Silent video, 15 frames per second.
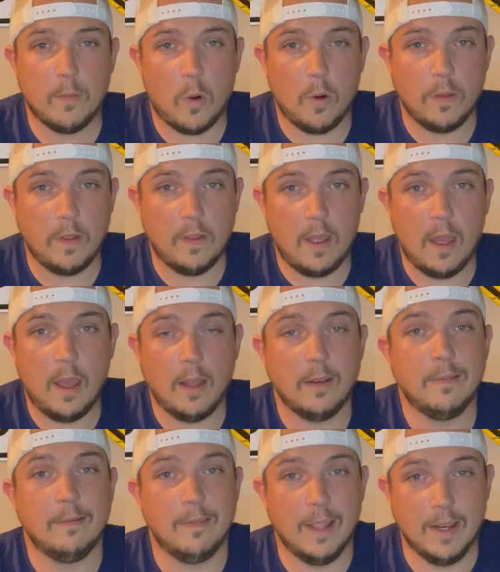more than that,
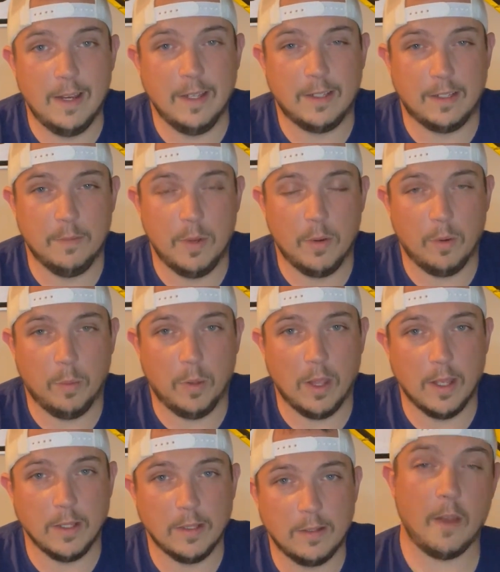it needs to be
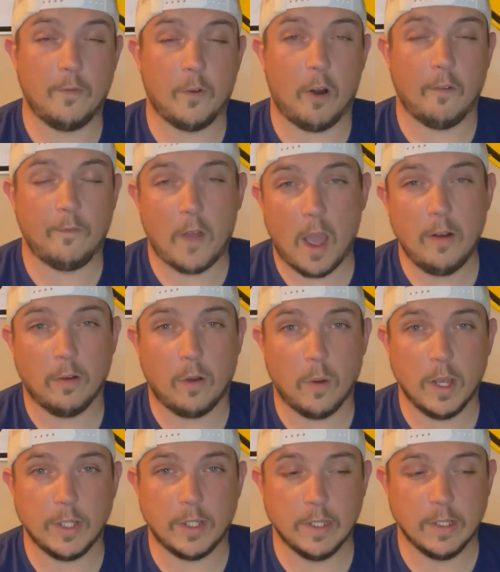replaced. And for our final
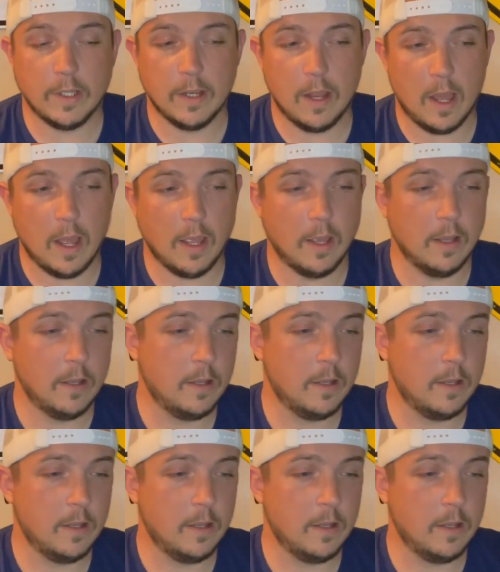question tonight,